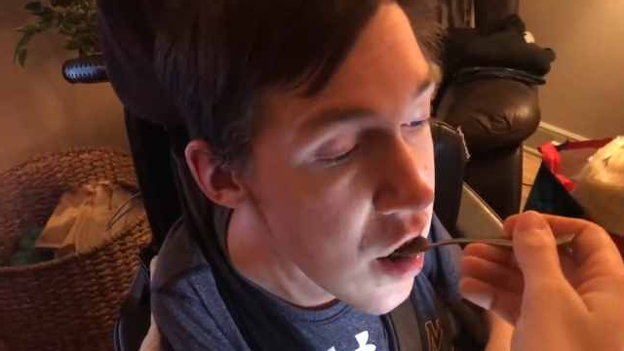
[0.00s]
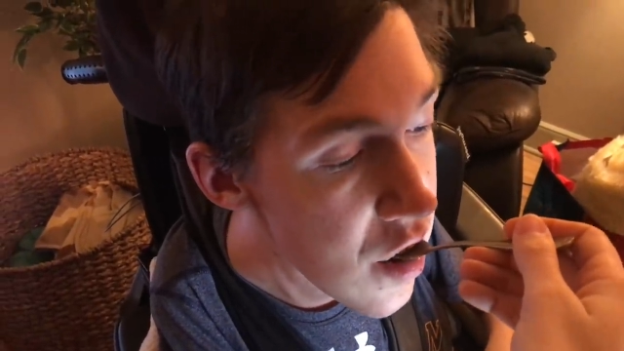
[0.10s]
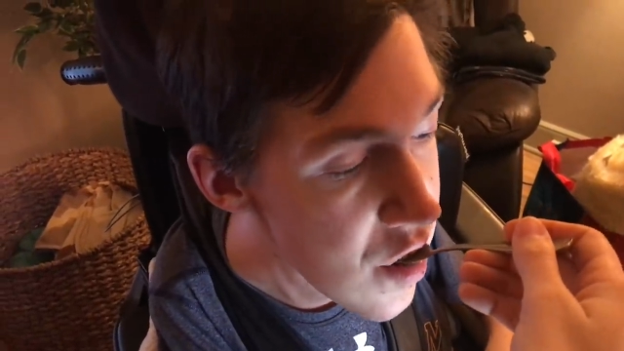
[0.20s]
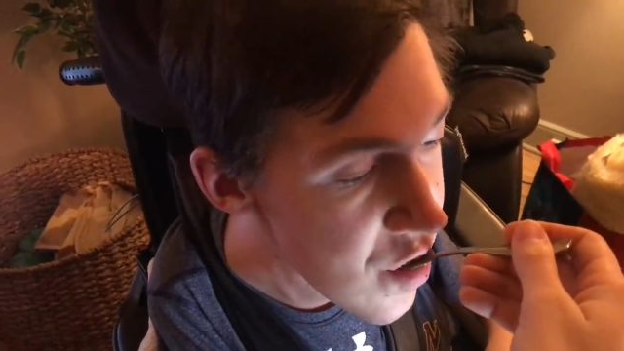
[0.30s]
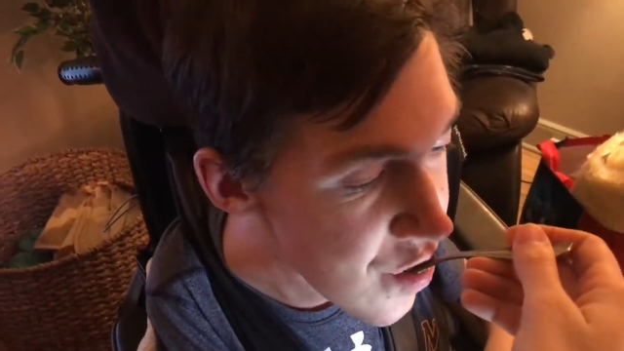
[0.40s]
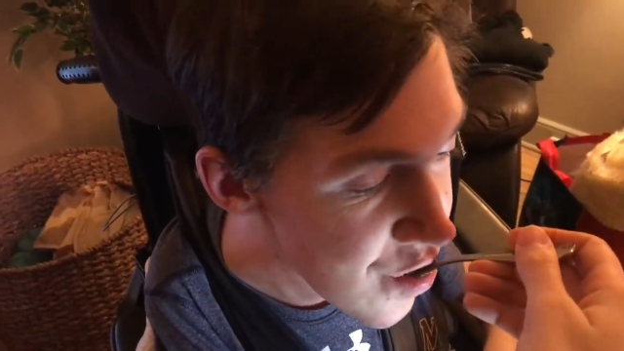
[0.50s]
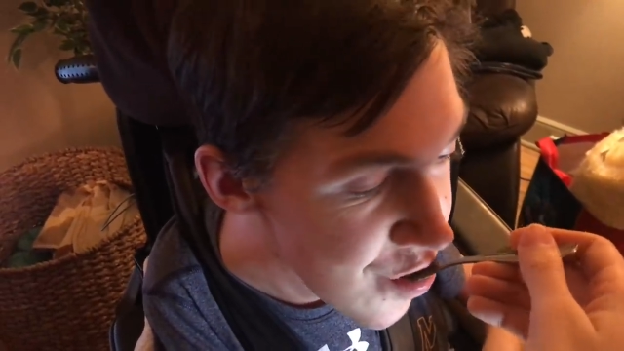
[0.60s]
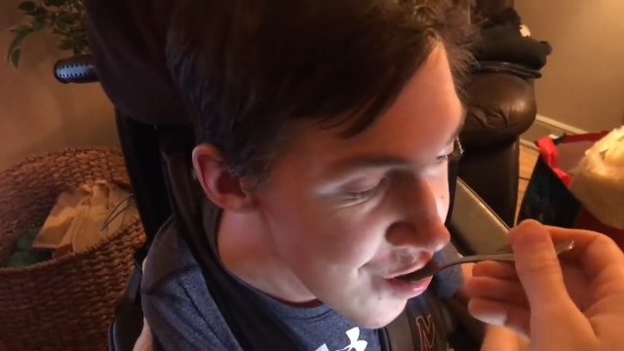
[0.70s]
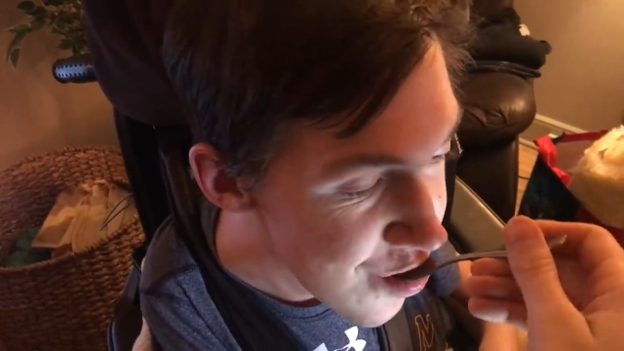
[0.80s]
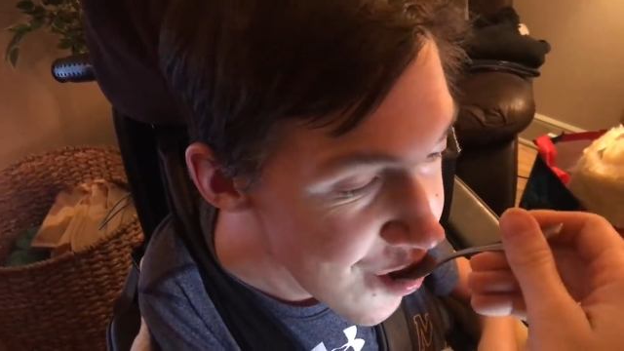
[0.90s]
Does it seem
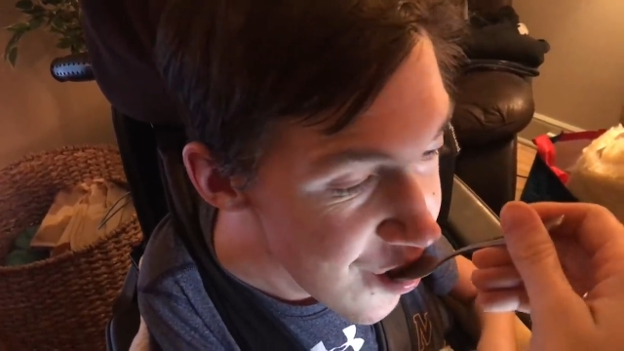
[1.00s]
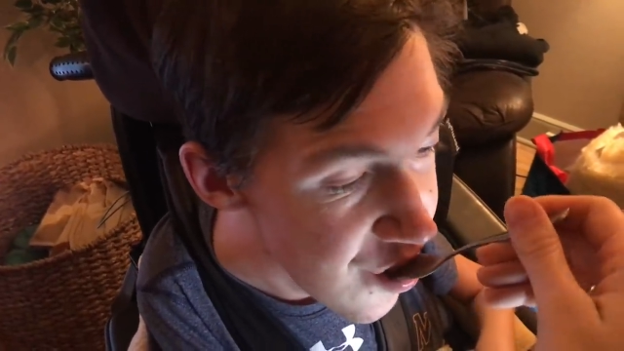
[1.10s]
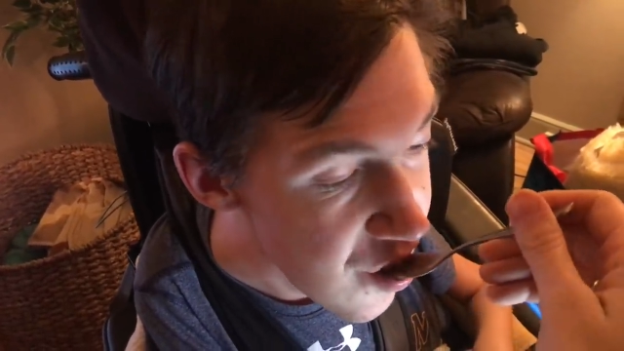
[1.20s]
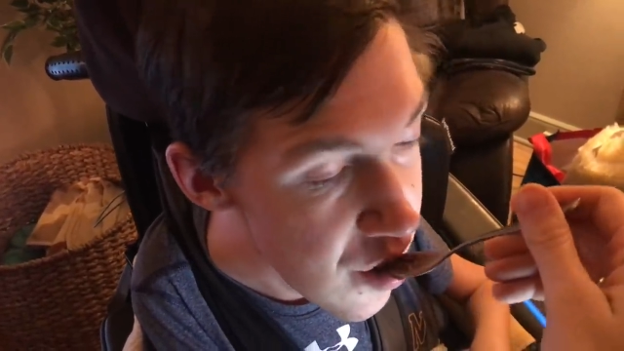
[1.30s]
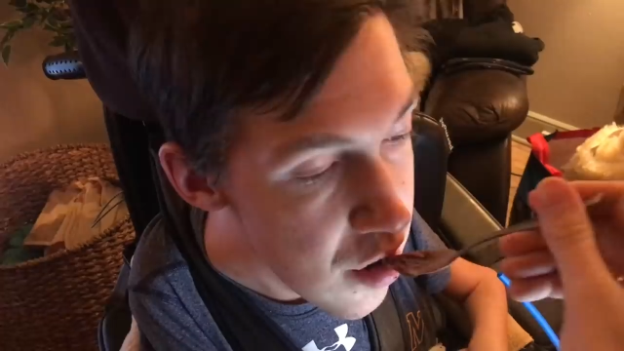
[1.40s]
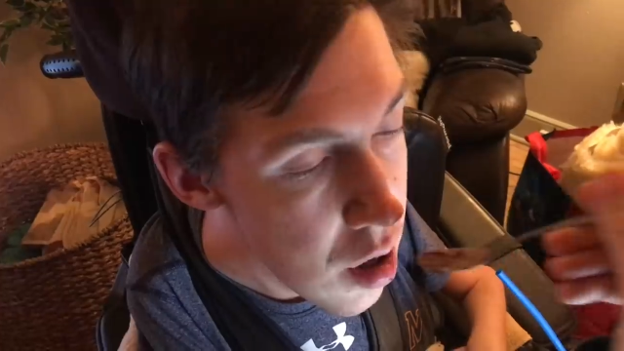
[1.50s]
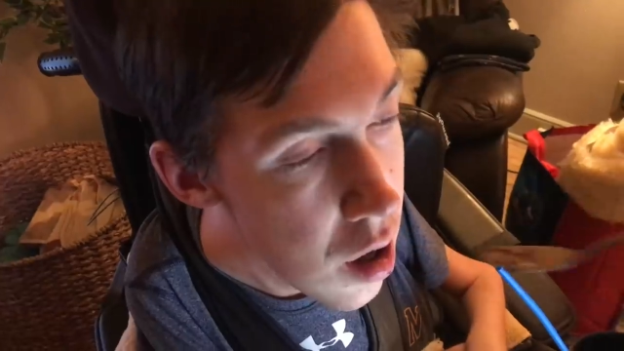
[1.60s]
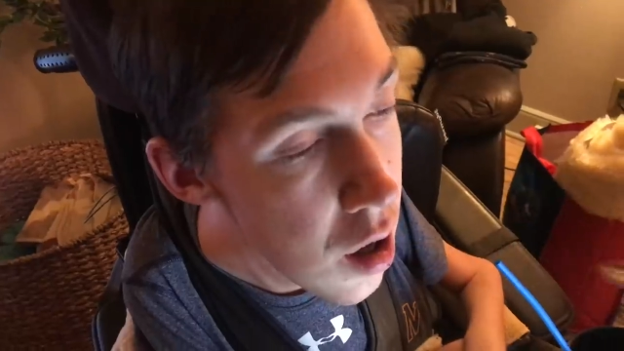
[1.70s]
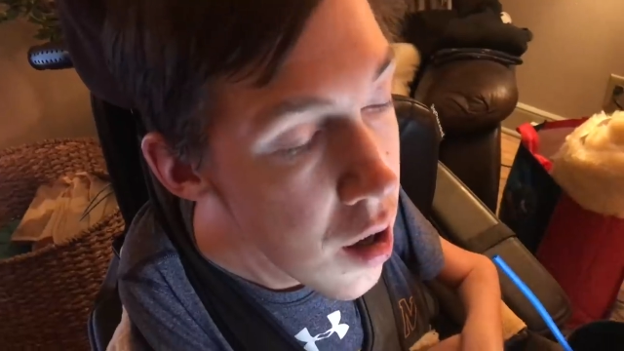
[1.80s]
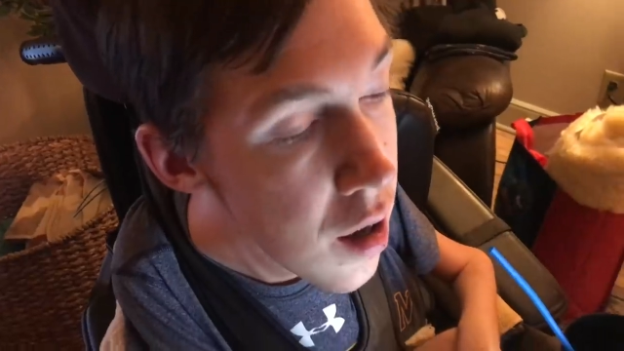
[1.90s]
hot?
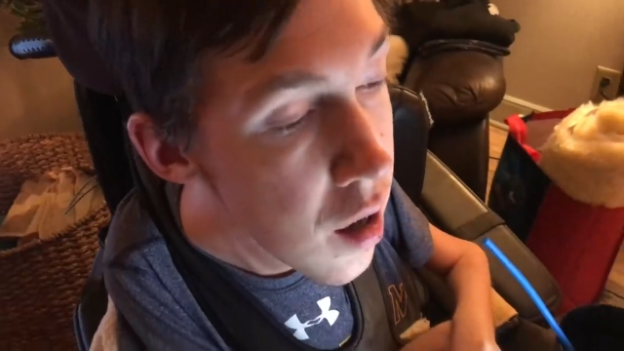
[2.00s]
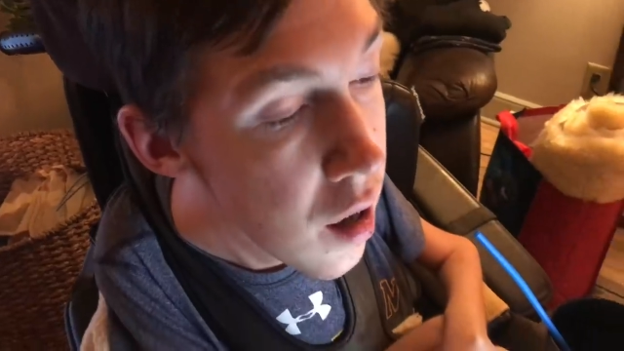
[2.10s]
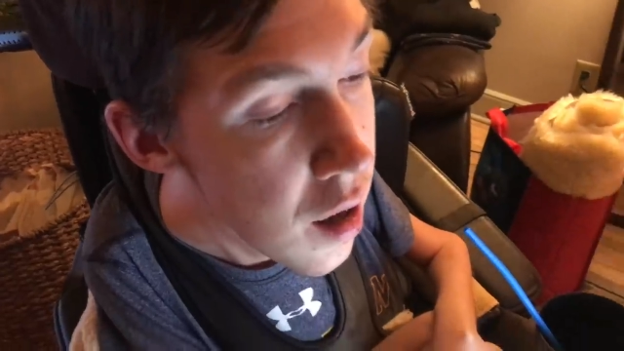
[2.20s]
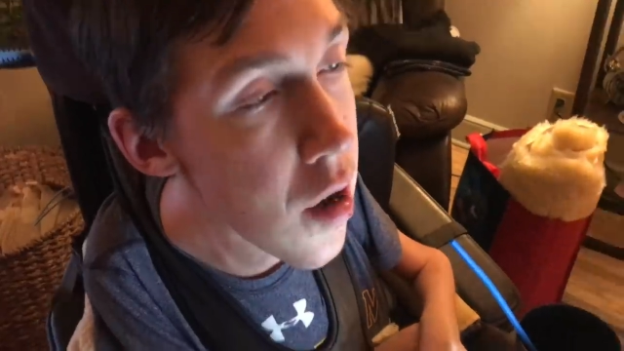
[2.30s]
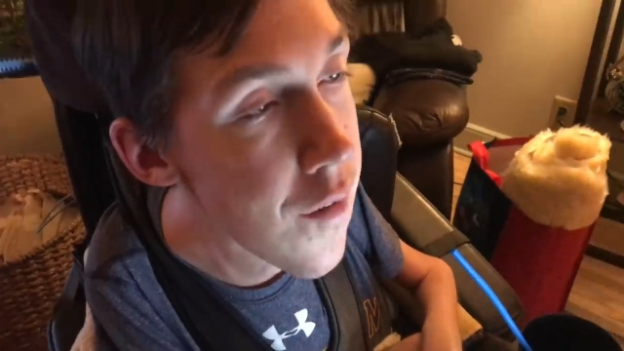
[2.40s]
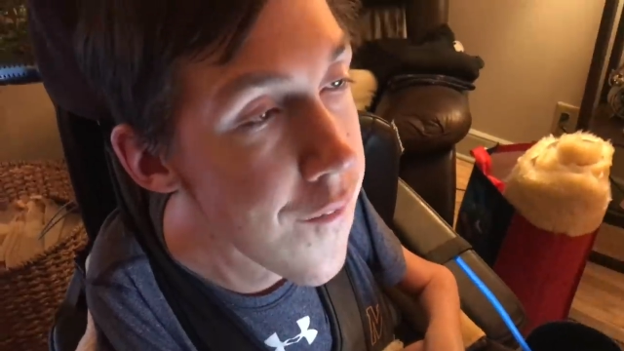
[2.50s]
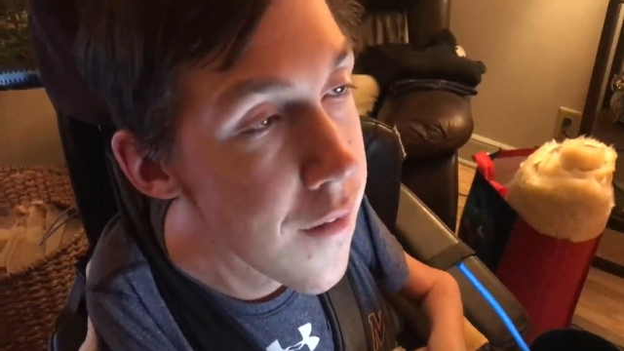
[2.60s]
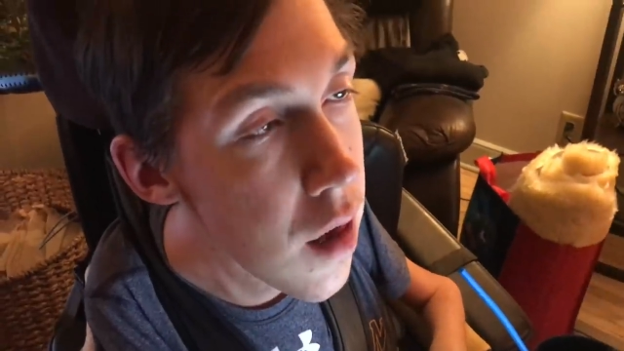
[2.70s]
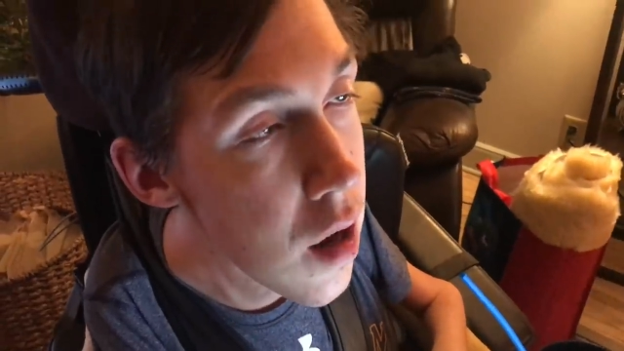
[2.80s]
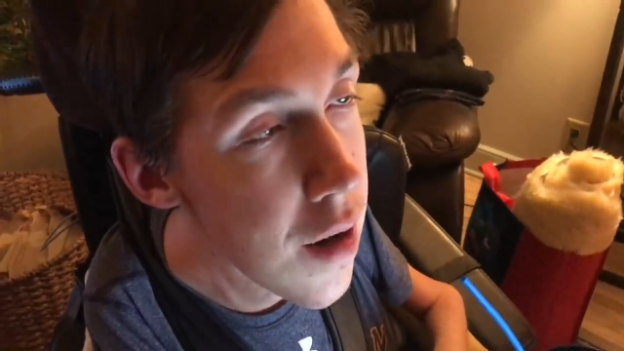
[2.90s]
See?
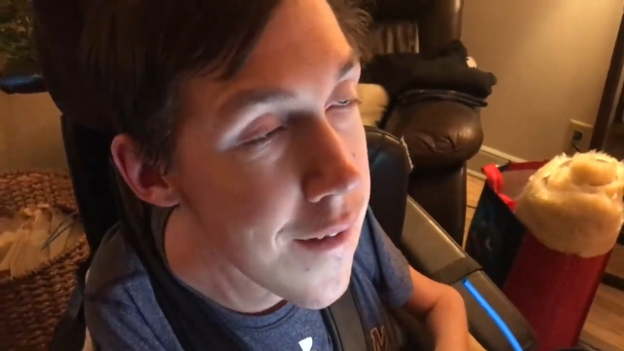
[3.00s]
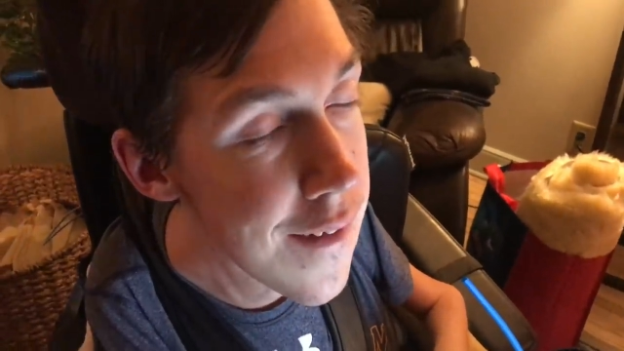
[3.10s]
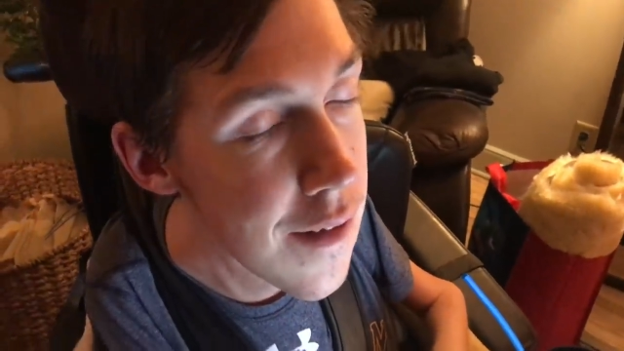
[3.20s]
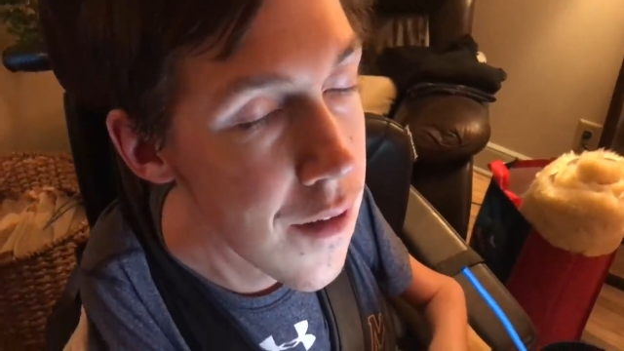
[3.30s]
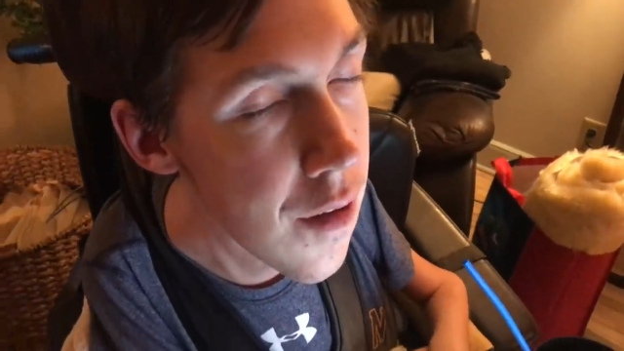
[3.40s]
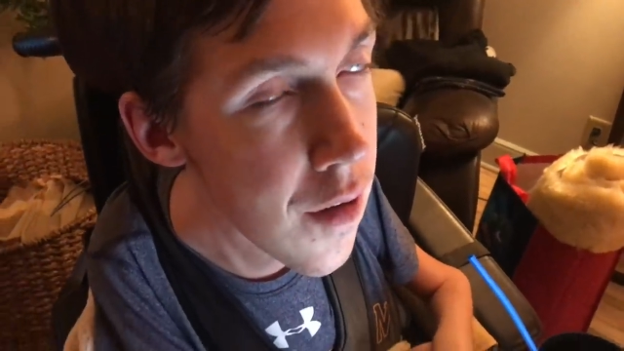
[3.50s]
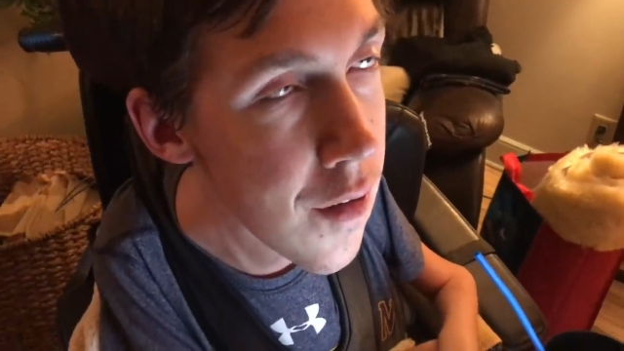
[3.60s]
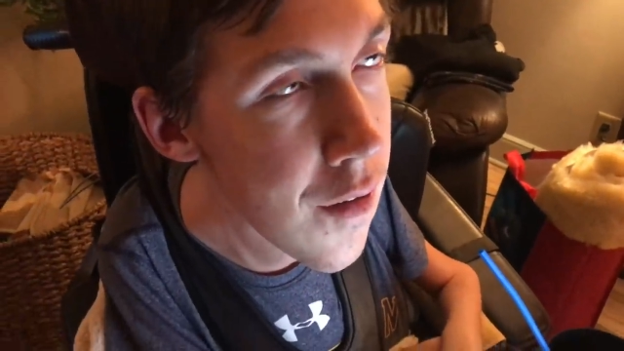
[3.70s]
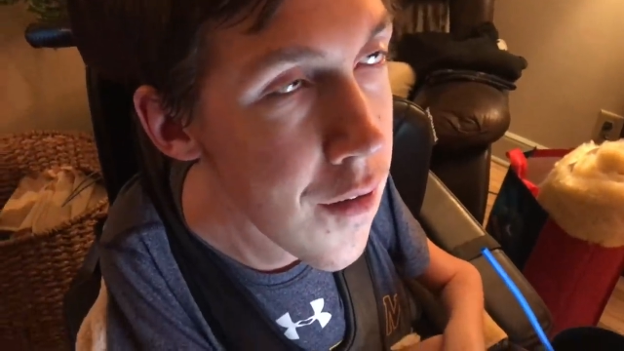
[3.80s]
It seems like it has a